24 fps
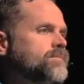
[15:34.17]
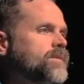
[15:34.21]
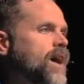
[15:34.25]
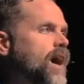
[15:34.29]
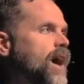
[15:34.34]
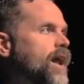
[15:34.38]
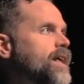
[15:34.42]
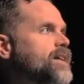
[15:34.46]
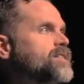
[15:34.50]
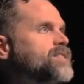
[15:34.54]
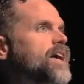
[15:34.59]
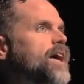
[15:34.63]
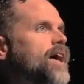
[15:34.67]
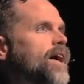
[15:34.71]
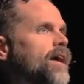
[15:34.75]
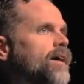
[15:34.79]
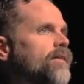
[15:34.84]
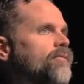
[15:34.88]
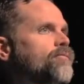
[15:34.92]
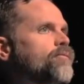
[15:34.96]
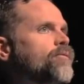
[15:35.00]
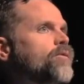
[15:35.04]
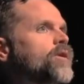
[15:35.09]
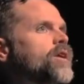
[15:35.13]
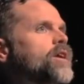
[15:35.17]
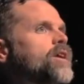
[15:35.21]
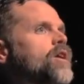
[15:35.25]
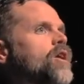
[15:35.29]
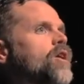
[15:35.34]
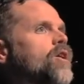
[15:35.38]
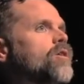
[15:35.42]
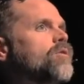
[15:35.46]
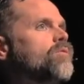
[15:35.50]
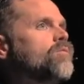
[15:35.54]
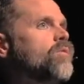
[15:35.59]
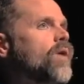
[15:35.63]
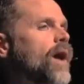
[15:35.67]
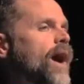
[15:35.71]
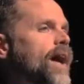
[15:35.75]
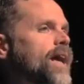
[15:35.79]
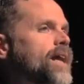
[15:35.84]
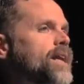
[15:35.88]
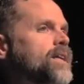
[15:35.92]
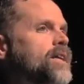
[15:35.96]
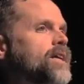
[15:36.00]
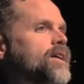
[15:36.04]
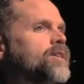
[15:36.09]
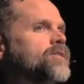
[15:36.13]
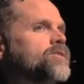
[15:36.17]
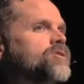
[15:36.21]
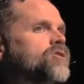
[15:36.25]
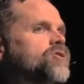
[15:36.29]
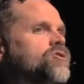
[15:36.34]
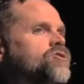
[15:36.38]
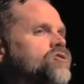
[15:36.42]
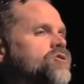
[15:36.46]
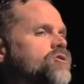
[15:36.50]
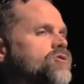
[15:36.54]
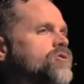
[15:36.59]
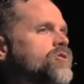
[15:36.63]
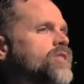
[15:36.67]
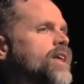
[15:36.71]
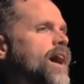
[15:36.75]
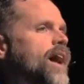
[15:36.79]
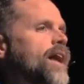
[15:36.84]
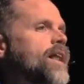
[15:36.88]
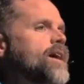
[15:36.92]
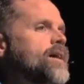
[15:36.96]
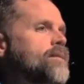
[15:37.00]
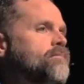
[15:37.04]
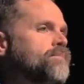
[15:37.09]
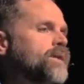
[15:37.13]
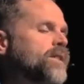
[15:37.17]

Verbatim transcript: God has every right to do that,